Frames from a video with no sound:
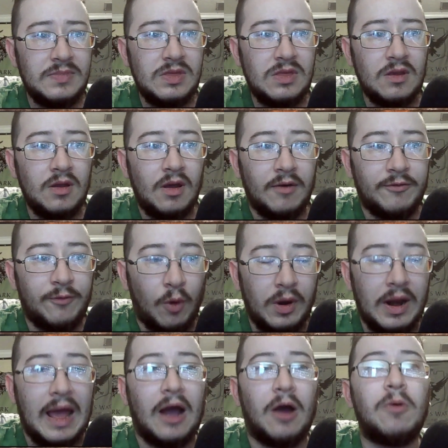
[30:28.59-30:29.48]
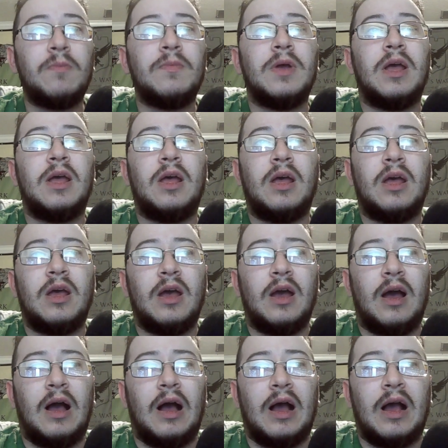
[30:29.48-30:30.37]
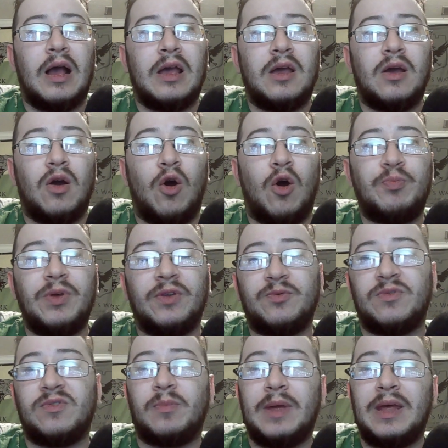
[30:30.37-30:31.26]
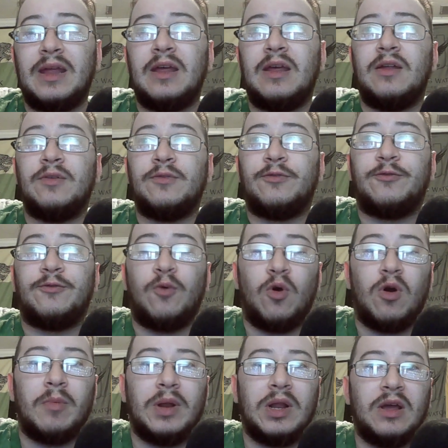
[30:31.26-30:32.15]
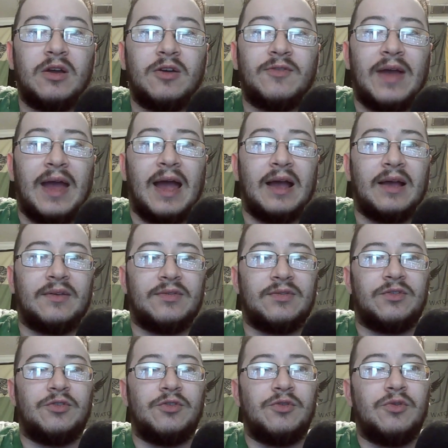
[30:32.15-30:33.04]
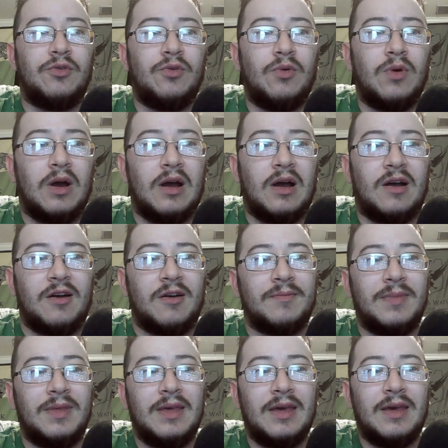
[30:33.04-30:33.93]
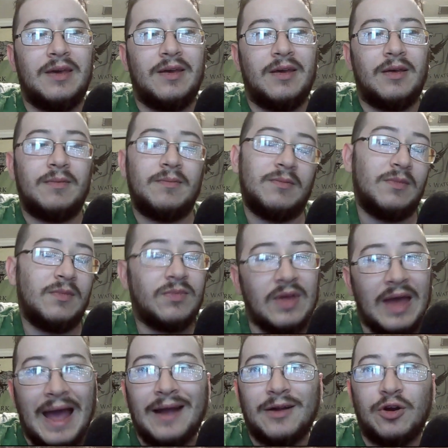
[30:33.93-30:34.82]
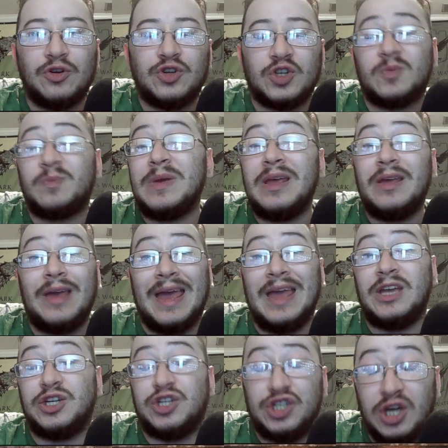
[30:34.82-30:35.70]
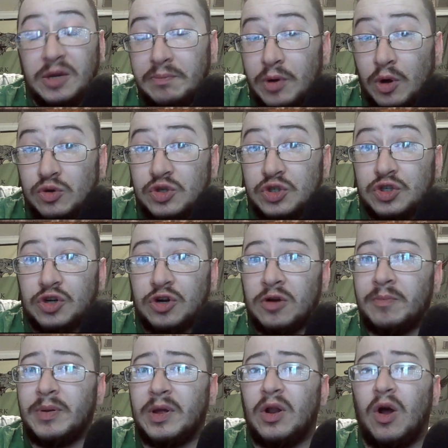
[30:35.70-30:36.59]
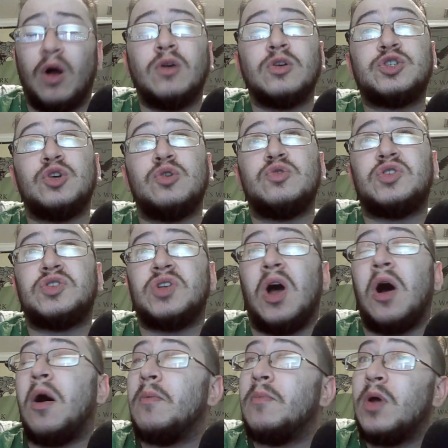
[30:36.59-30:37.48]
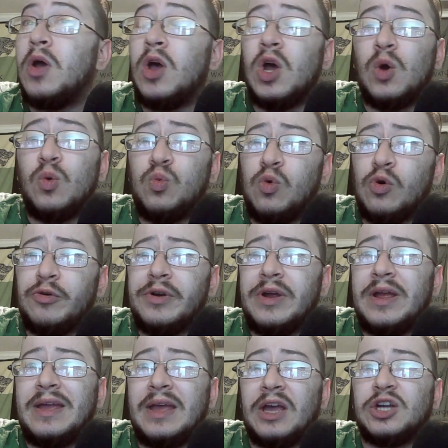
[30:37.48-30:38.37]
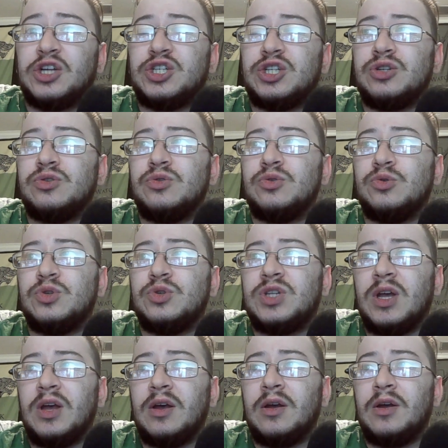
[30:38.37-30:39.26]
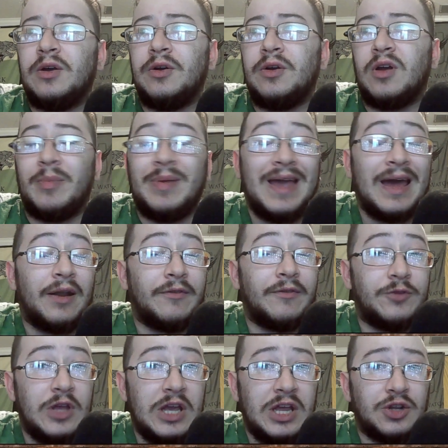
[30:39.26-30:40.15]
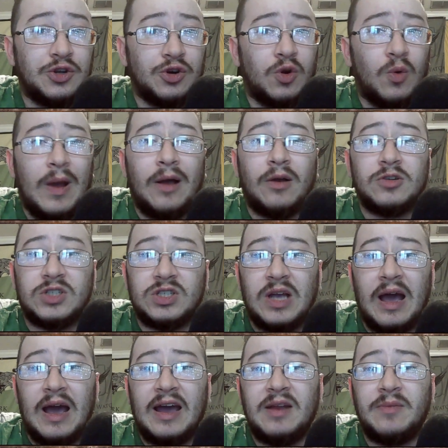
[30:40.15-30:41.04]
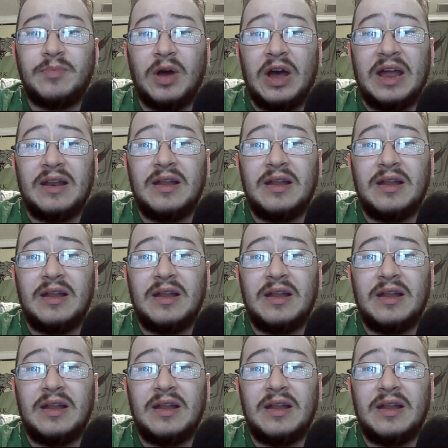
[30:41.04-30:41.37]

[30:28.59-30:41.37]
for now, I hope this was a bit informative as to the hacker just being a shit poster, but also some worrying issues coming out of the Turtle WoW side. But